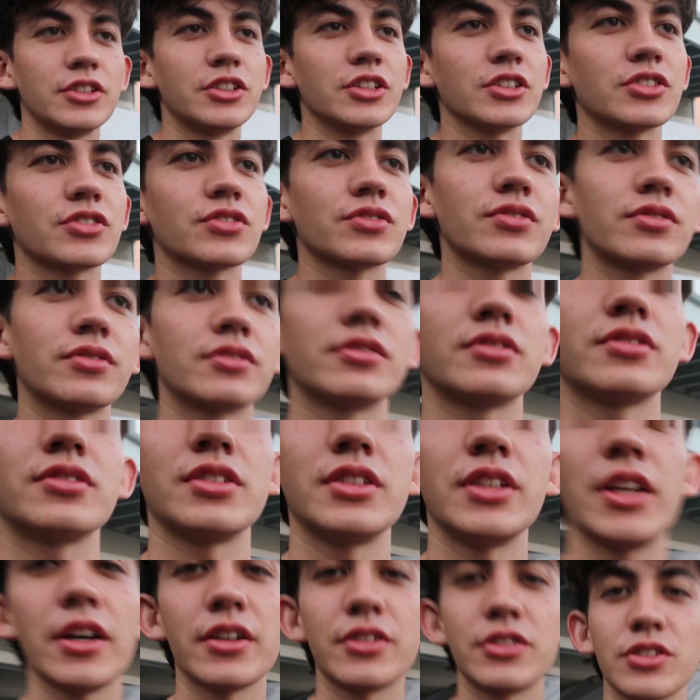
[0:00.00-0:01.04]
For just temporary.
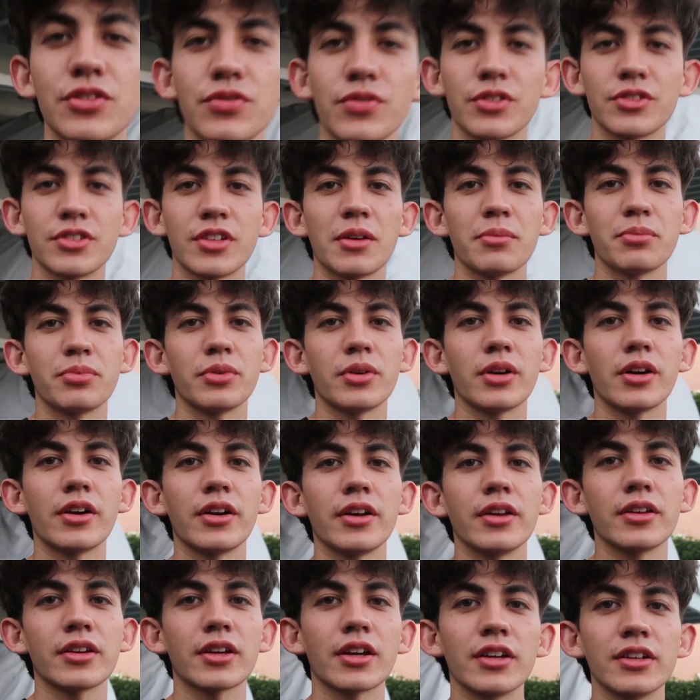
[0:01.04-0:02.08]
Yeah, just for
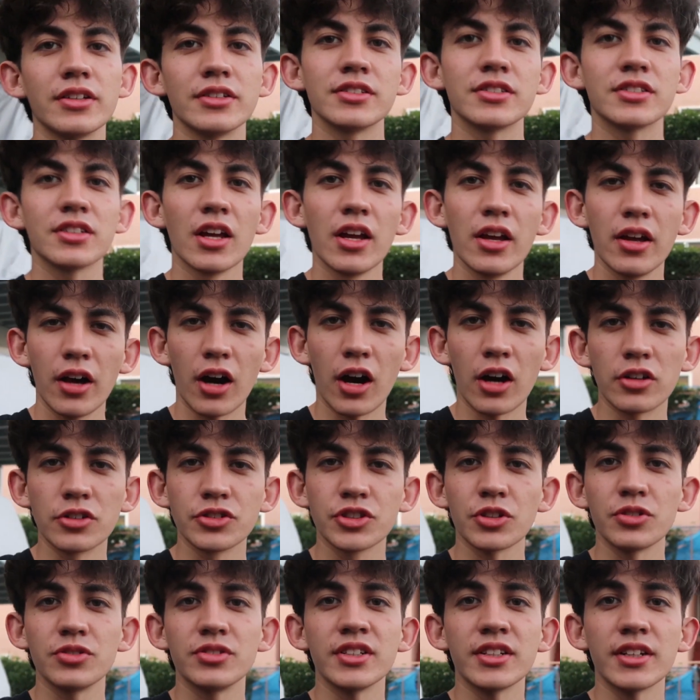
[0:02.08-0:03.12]
temporary, because
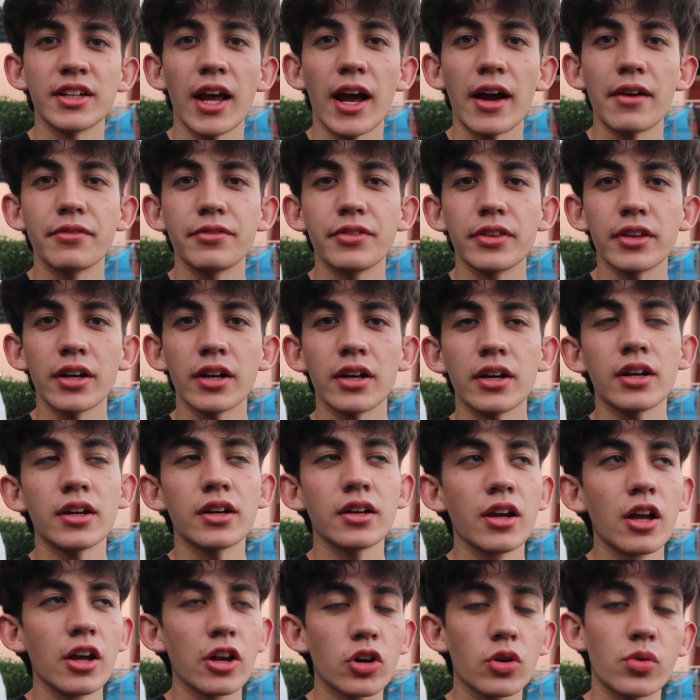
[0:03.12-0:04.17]
AutoZone didn't have
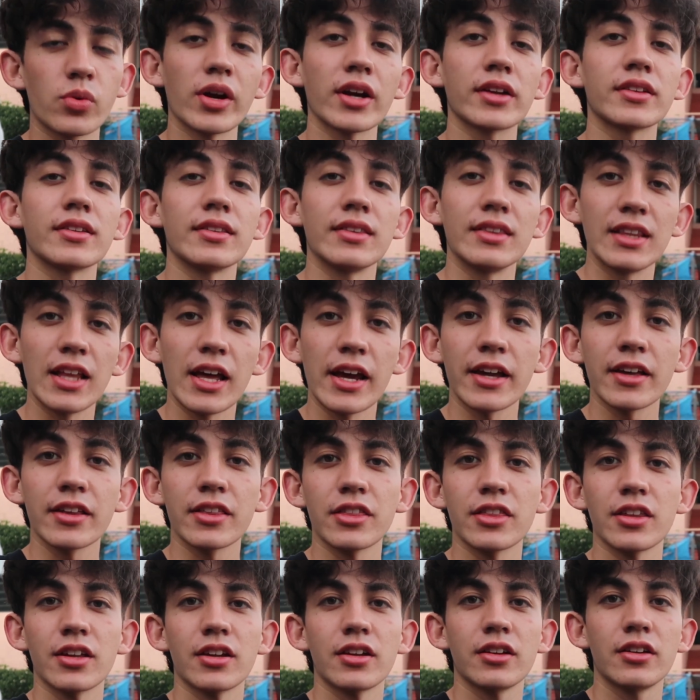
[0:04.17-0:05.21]
the correct length
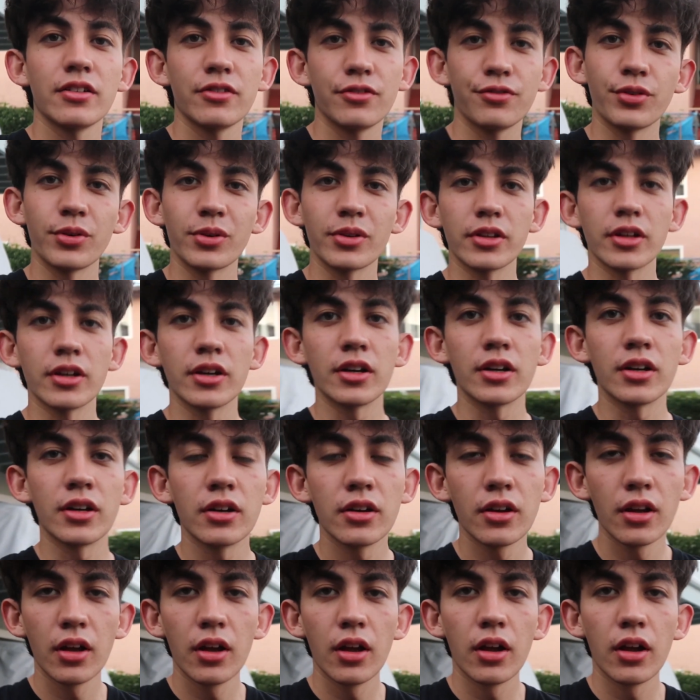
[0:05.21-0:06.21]
for the